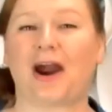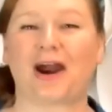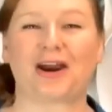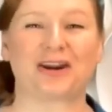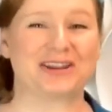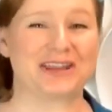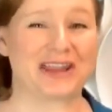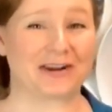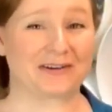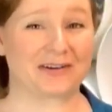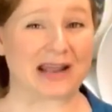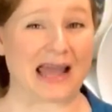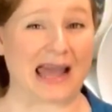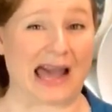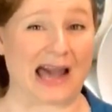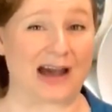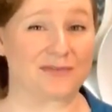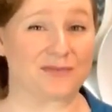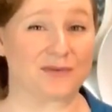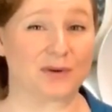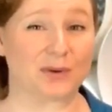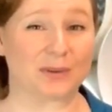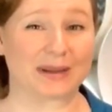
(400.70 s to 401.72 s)

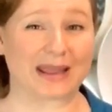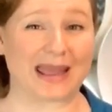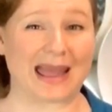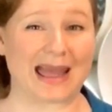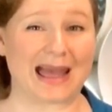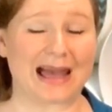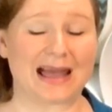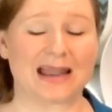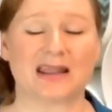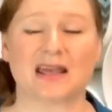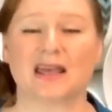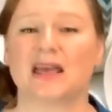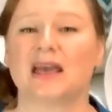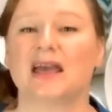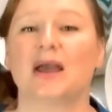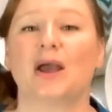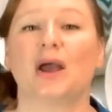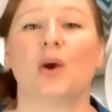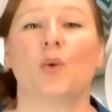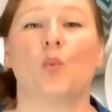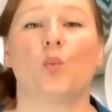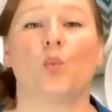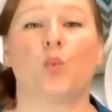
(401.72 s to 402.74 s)
1.5-year-old cat,
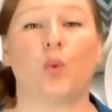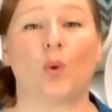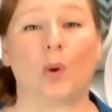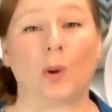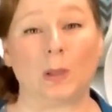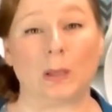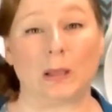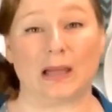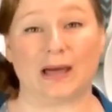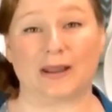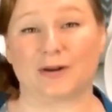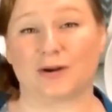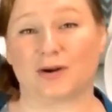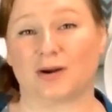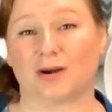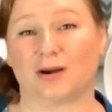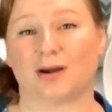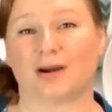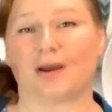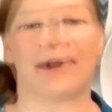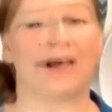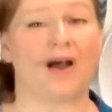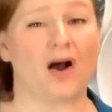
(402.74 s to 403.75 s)
won't let
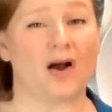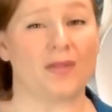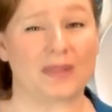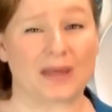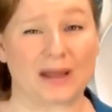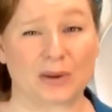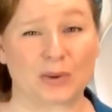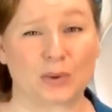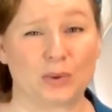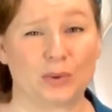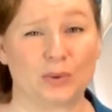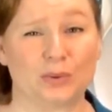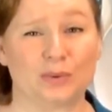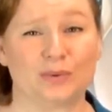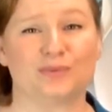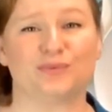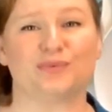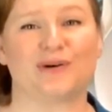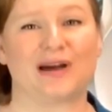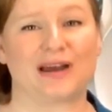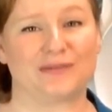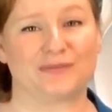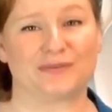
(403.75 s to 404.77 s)
her on that cool
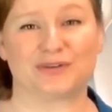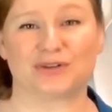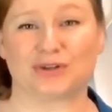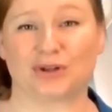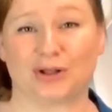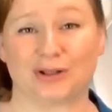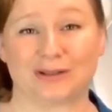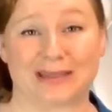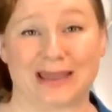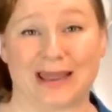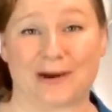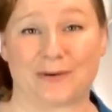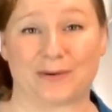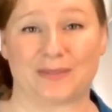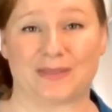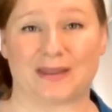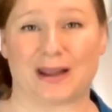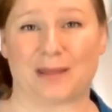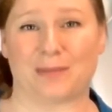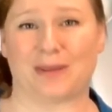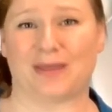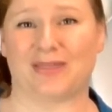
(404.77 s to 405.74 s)
5-foot tall tower that I made